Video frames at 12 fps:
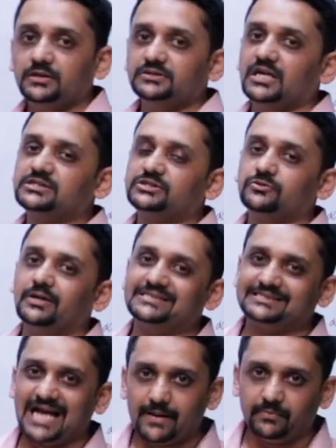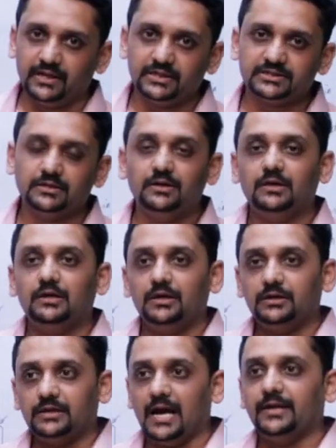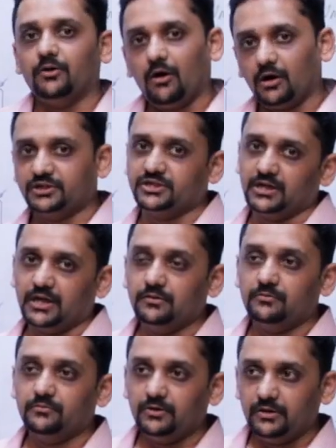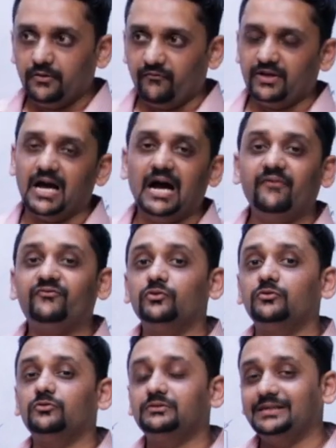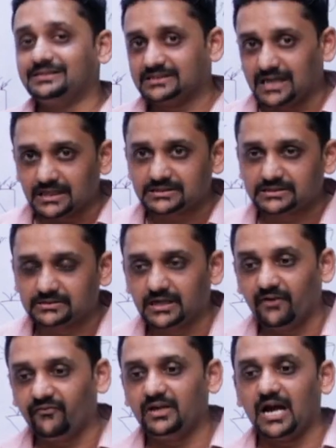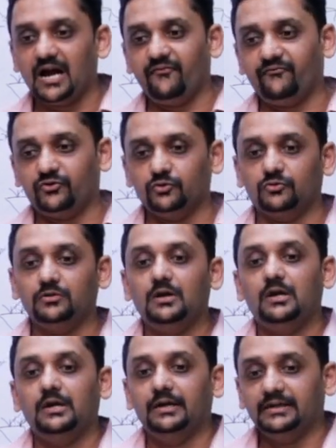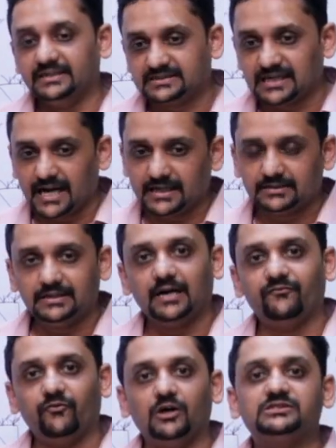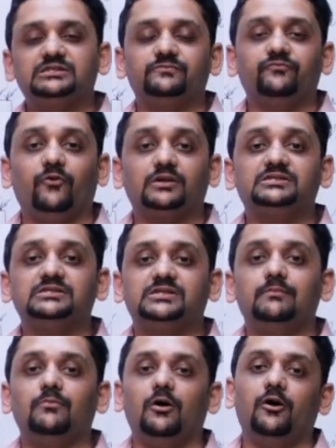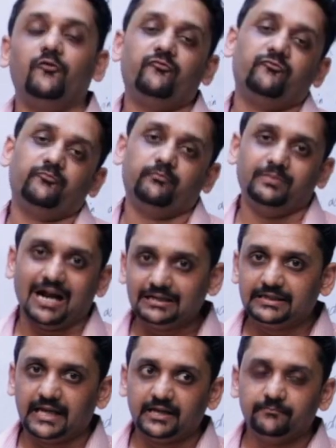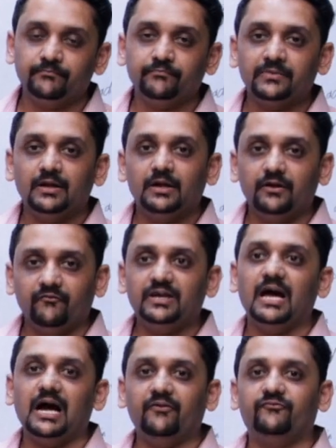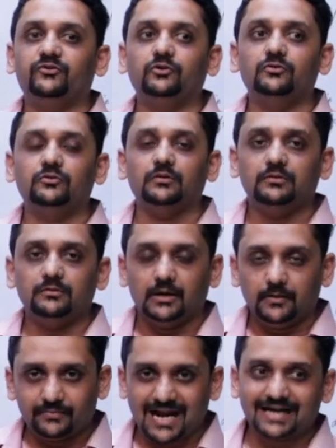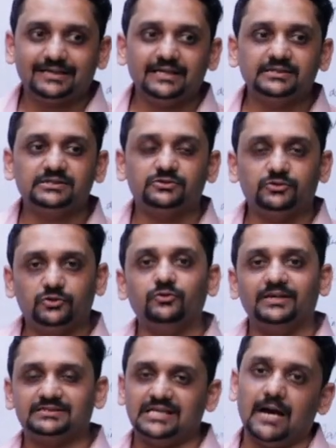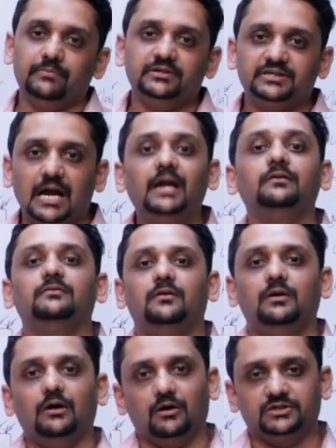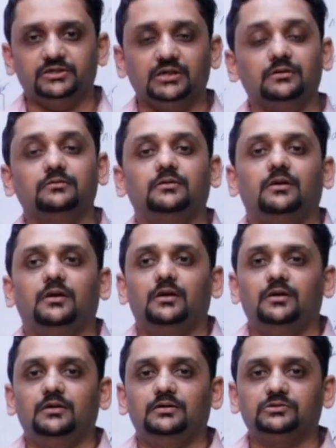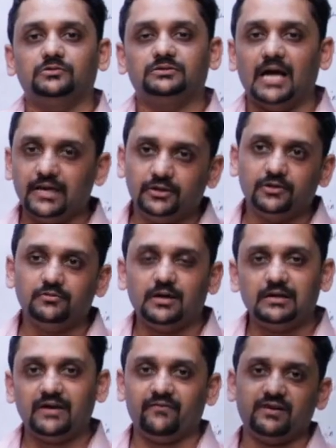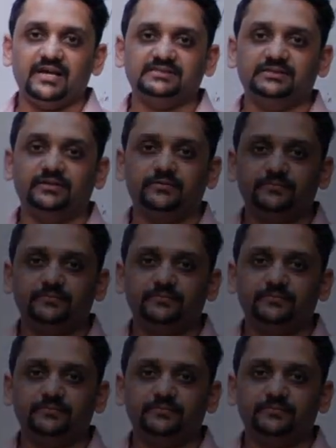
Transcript: Just to establish an orchard, we have to discuss, we have to decide that what system of planting we have to practice to establish an orchard. So, thank you and have a nice day.